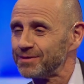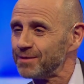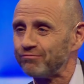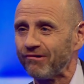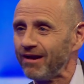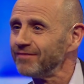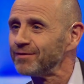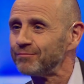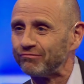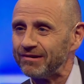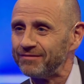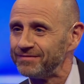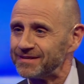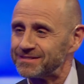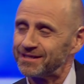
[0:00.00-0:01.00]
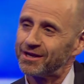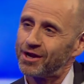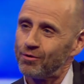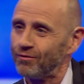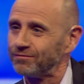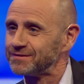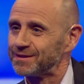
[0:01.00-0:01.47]
the private briefings that
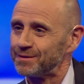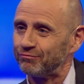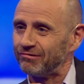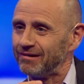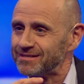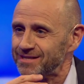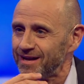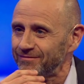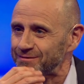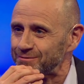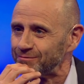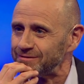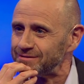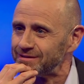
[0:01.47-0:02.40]
go off to the press afterwards.